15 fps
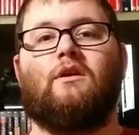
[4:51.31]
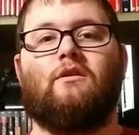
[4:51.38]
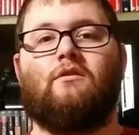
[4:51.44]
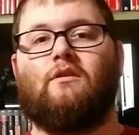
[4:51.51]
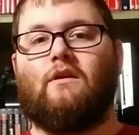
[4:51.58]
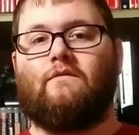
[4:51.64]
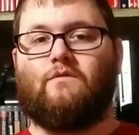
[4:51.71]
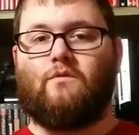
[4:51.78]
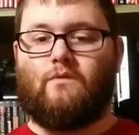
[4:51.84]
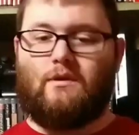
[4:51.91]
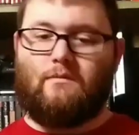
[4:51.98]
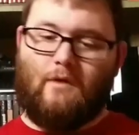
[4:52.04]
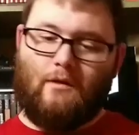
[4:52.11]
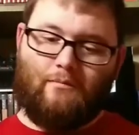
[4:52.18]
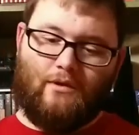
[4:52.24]
you don't have to worry
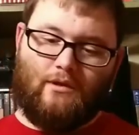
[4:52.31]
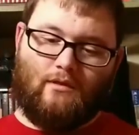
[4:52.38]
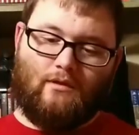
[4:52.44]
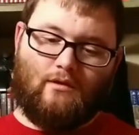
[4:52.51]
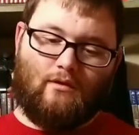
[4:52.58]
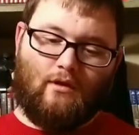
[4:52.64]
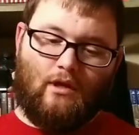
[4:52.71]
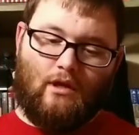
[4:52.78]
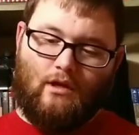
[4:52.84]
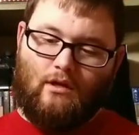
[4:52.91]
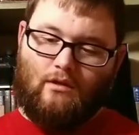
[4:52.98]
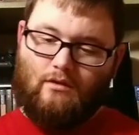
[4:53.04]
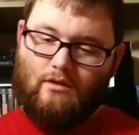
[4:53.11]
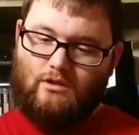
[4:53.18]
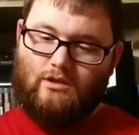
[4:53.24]
about putting the
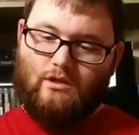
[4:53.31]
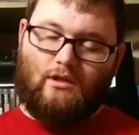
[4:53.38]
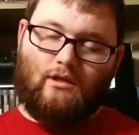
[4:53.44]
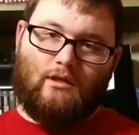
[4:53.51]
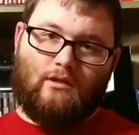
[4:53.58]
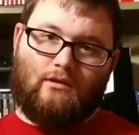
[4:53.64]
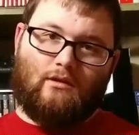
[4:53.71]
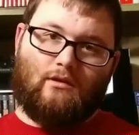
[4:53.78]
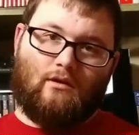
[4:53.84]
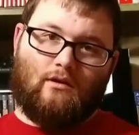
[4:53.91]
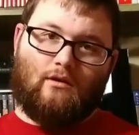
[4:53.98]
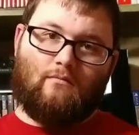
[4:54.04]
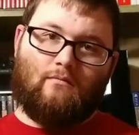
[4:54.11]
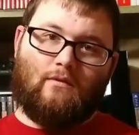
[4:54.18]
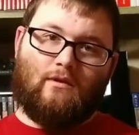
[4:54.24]
jig in the
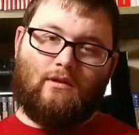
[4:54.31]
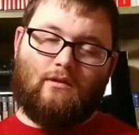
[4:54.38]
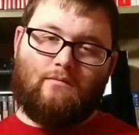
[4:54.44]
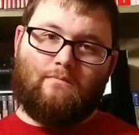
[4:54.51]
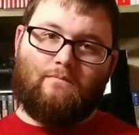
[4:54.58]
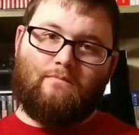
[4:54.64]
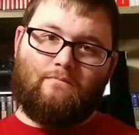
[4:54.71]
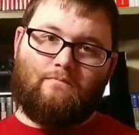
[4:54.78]
arm in the